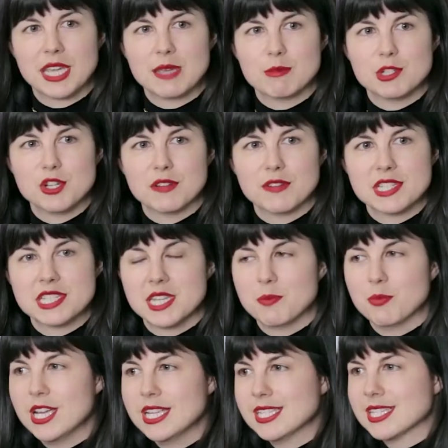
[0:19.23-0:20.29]
Cambridge University
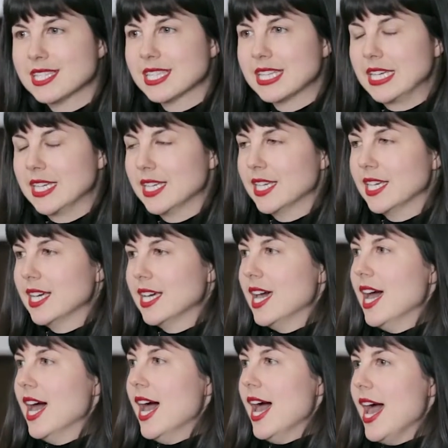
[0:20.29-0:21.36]
Press.
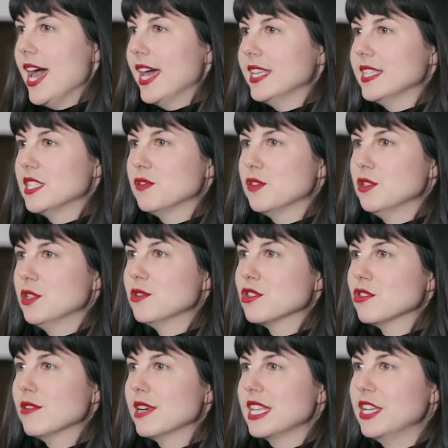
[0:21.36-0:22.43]
And if you don't
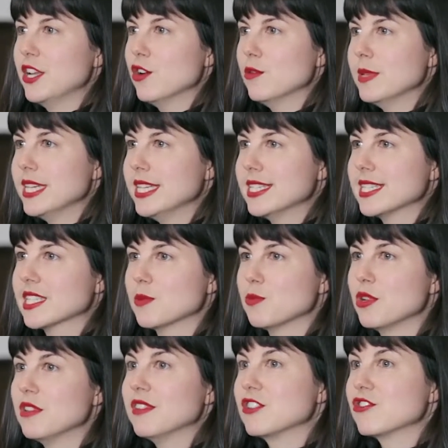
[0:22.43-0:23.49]
already know me, just a
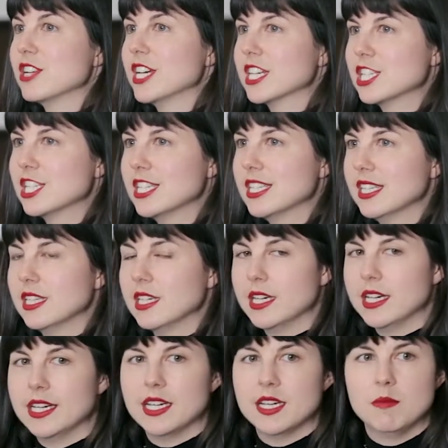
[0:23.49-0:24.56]
brief introduction.
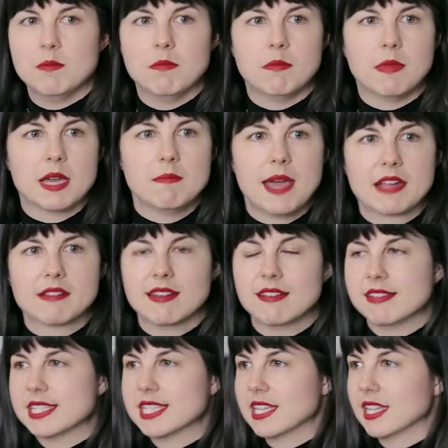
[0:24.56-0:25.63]
My
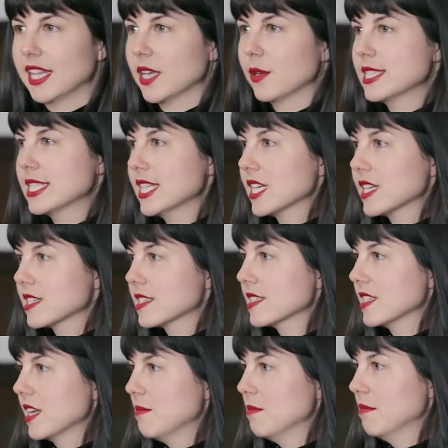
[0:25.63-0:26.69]
background is in
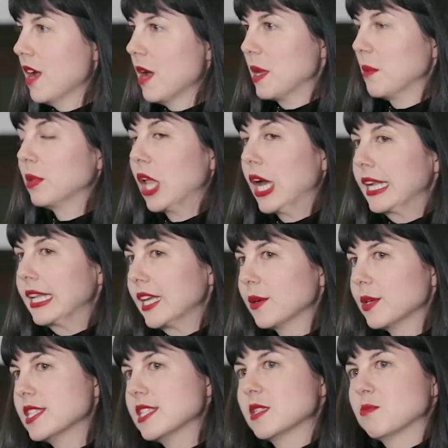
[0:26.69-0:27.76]
linguistics. I'm an applied
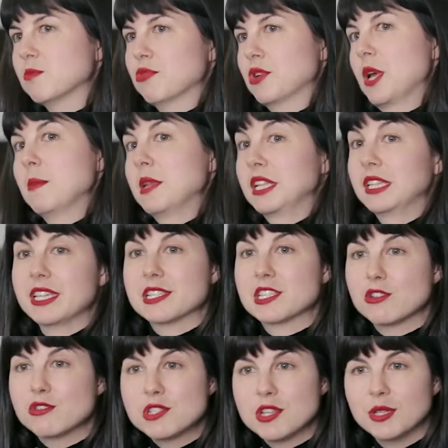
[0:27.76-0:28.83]
linguist, predominantly a
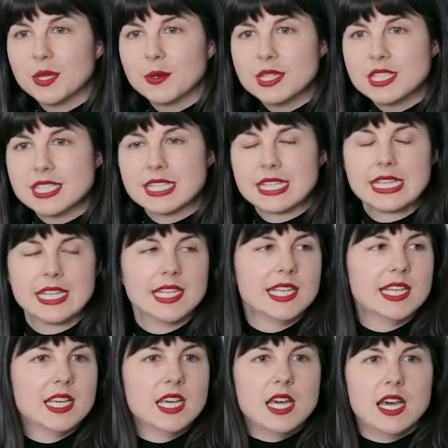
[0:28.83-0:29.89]
sociolinguist,
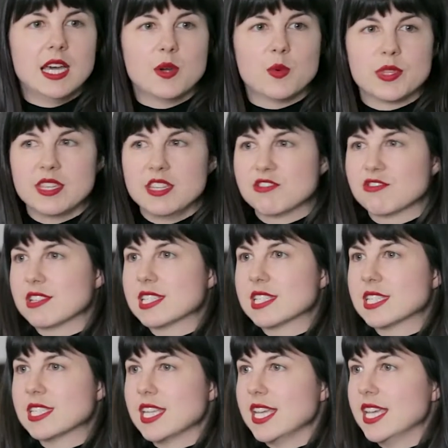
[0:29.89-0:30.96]
with
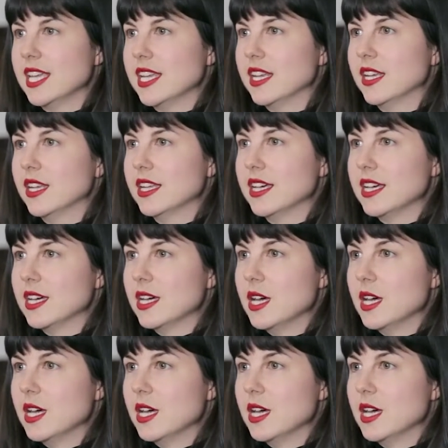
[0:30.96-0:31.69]
interests in